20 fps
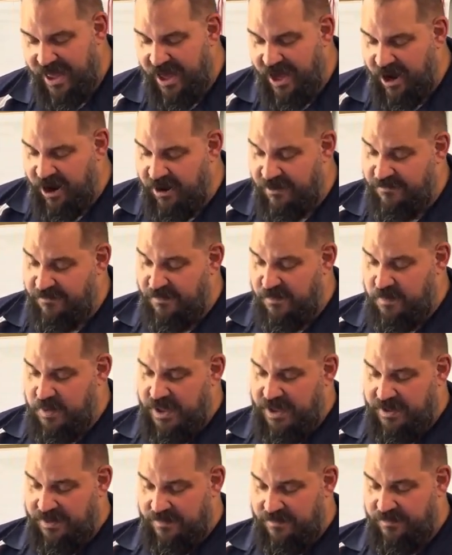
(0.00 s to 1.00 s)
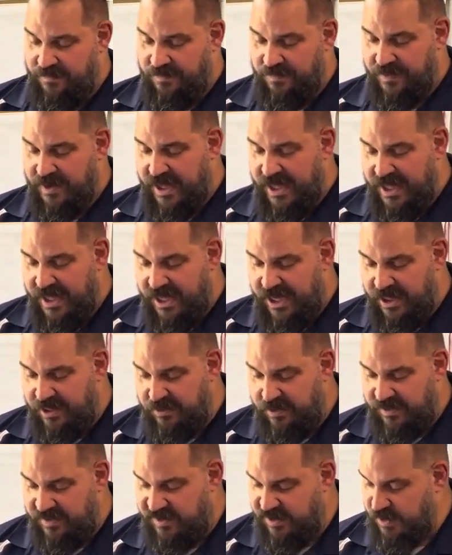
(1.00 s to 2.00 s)
are forbidden,
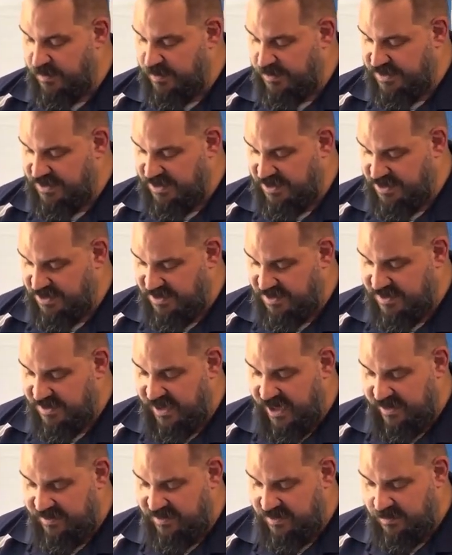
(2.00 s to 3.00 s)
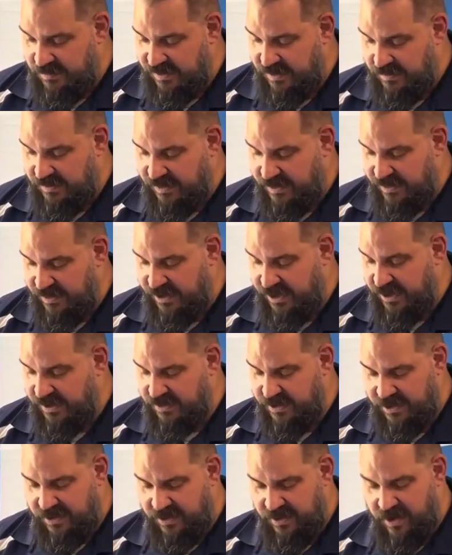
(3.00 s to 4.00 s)
either as superstitious customs of the
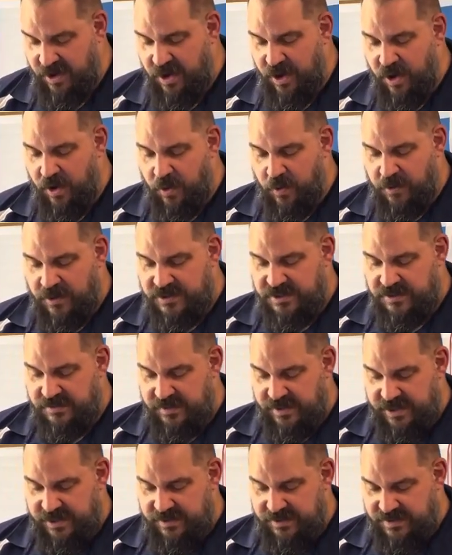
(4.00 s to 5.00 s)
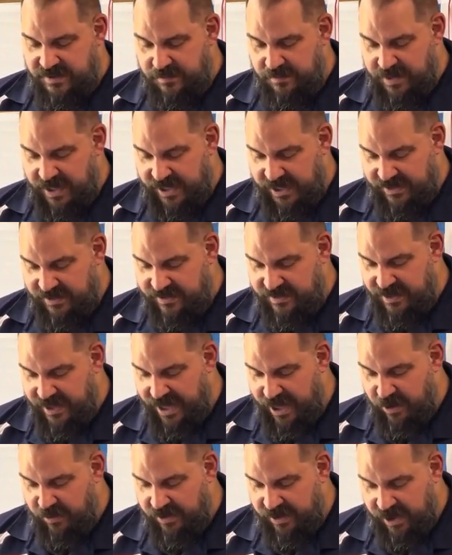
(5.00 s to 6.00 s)
heathen or to intimate
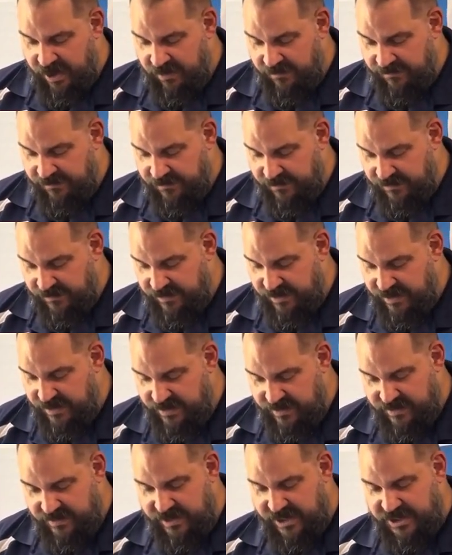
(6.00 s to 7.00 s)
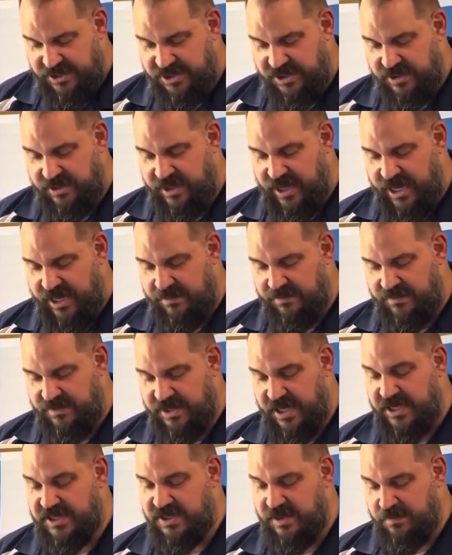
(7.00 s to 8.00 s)
how careful they should
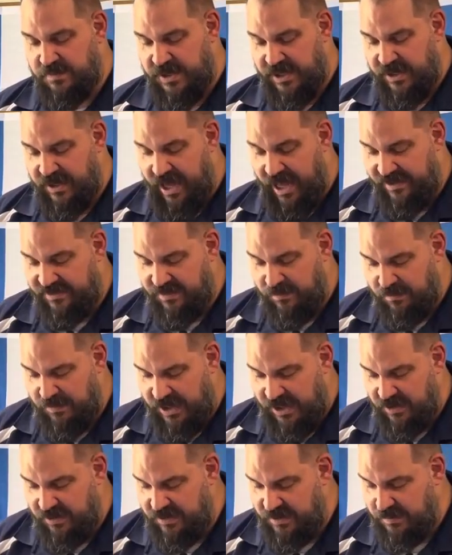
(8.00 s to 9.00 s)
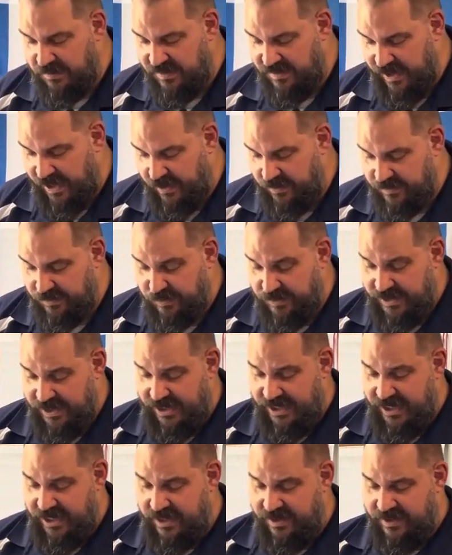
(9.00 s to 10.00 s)
be not to mingle themselves with the
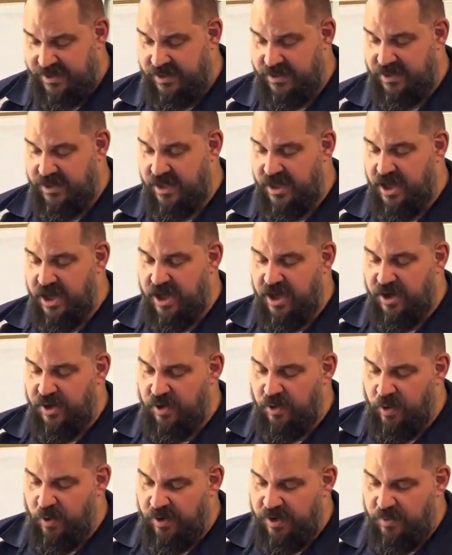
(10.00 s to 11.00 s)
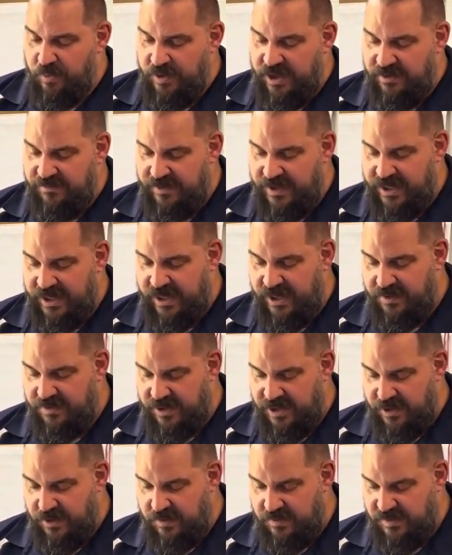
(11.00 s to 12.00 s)
heathen, nor to weave any of the
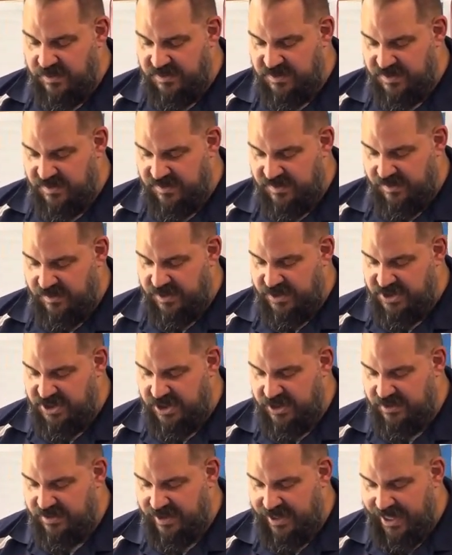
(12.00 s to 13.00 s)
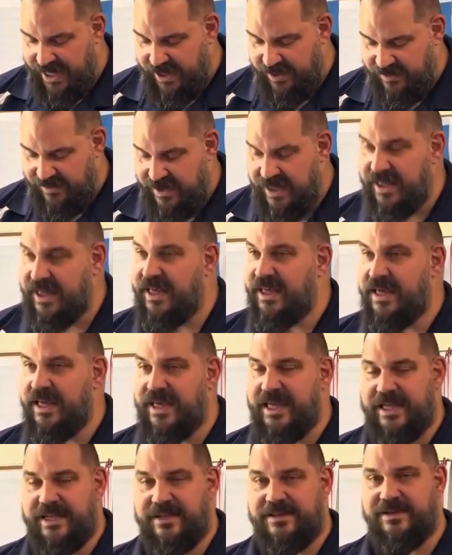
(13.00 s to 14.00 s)
usages of the Gentiles
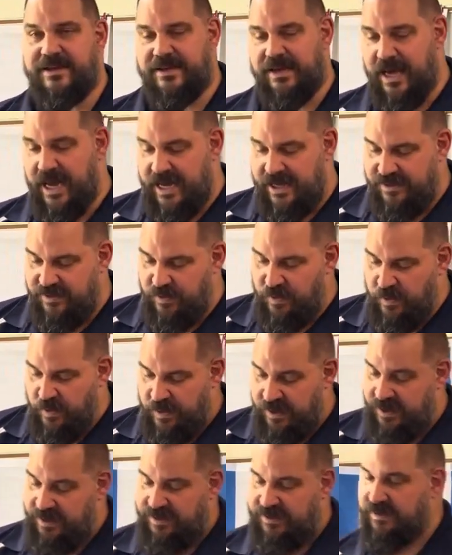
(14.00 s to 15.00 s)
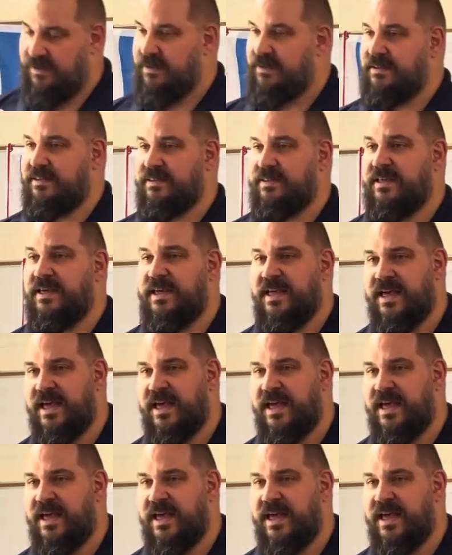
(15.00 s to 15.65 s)
into God's ordinances.